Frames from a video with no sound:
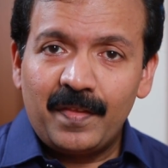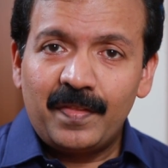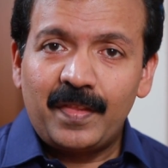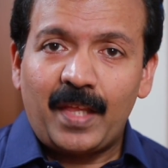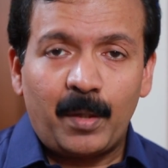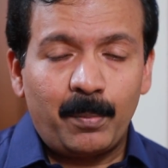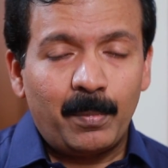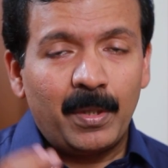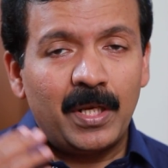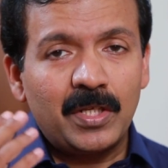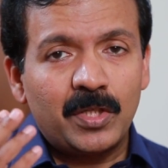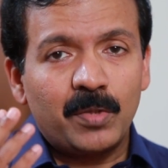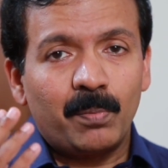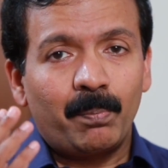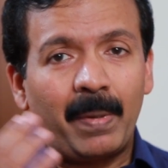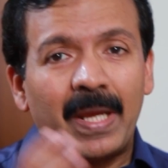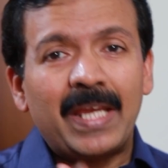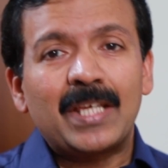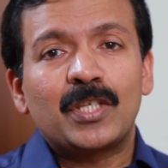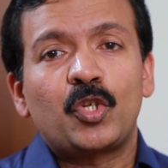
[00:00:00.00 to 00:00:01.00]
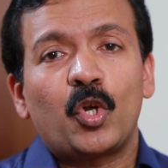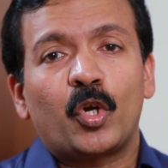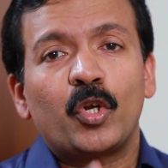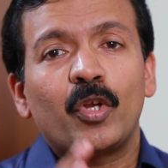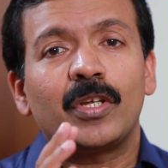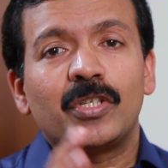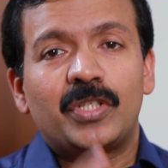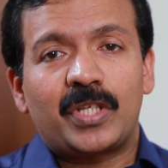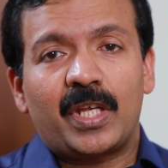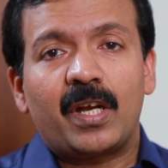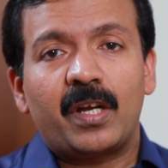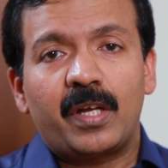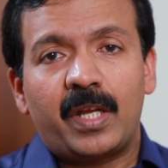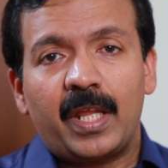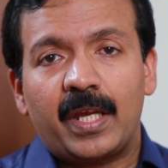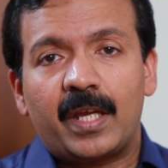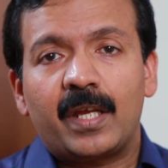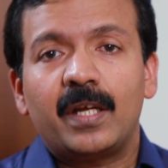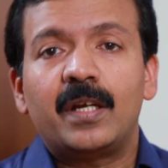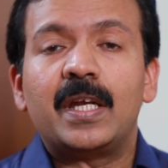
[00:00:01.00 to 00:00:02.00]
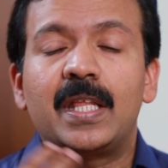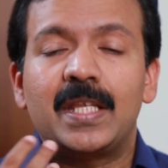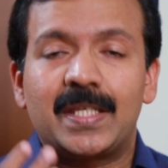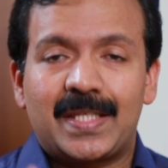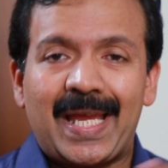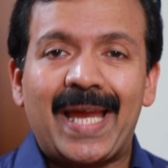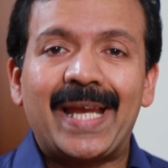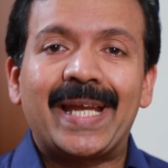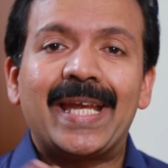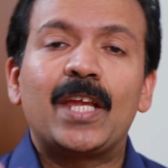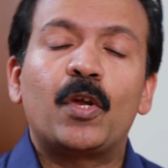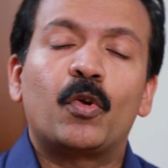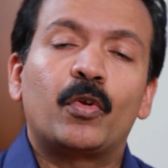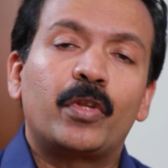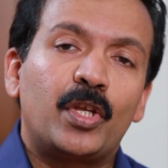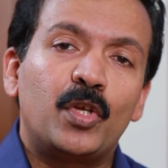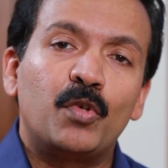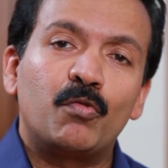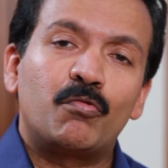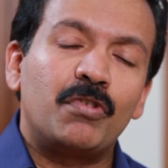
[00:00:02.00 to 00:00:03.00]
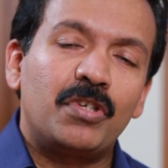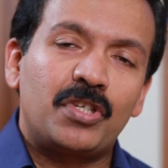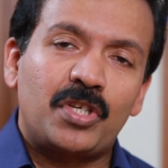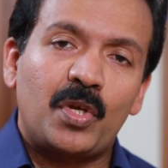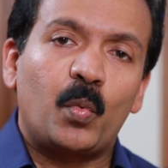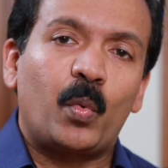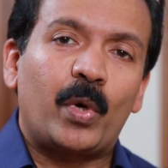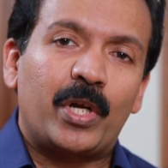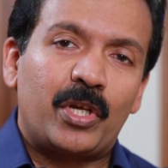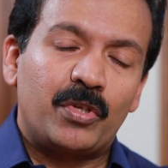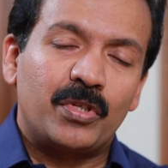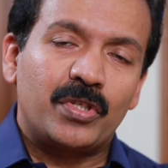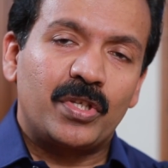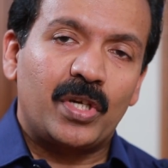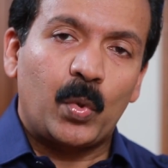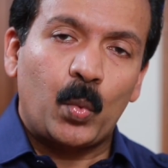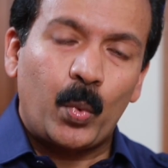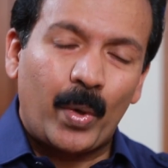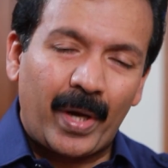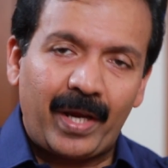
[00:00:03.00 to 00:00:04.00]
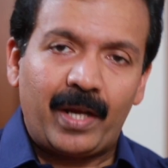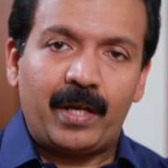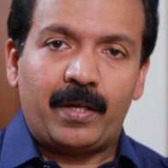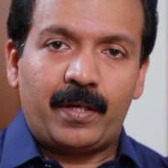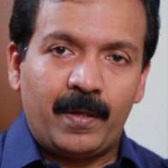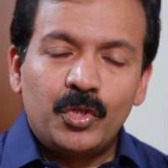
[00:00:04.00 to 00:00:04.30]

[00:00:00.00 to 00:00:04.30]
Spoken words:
That means based on your genetic, deciding on the nutrition, what is required.